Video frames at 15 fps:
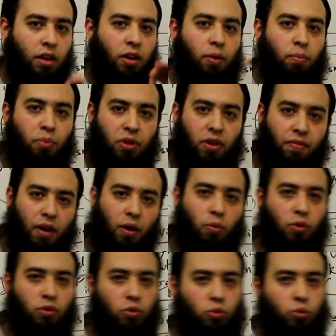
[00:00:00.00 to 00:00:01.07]
In brief, I
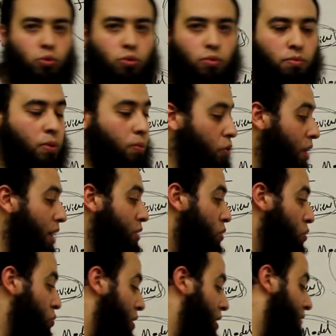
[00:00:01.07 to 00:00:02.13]
want to memorize
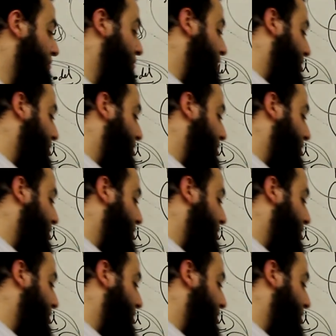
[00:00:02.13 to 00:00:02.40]
what we have